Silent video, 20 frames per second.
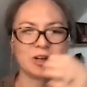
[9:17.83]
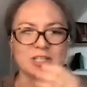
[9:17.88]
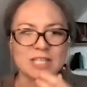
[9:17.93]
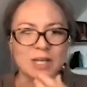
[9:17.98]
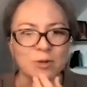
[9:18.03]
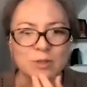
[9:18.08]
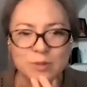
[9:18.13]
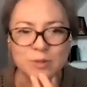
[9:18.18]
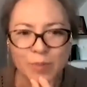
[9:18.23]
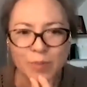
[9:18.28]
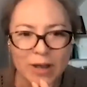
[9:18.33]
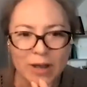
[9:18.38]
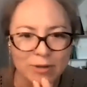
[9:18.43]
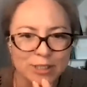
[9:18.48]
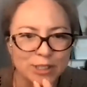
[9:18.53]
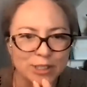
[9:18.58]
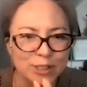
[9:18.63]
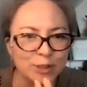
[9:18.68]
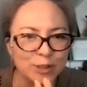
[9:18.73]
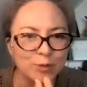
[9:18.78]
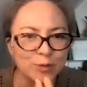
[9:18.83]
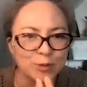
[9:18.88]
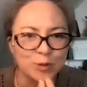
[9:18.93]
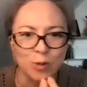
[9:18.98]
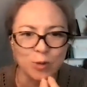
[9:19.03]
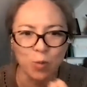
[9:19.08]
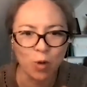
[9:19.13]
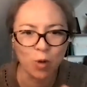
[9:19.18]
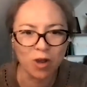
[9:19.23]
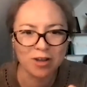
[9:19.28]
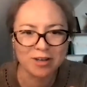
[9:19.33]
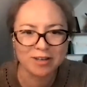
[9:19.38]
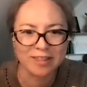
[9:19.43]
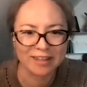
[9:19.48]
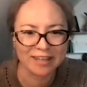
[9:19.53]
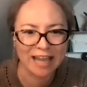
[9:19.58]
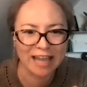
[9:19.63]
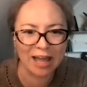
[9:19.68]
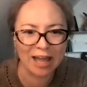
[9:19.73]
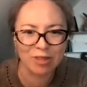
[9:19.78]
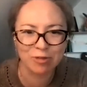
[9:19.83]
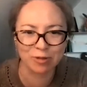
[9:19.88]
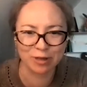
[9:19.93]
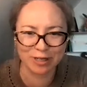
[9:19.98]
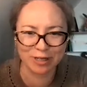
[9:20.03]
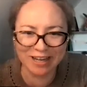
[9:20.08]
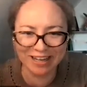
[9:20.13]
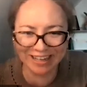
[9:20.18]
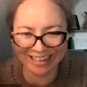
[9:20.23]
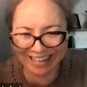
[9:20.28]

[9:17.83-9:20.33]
was about to use a word that Katherine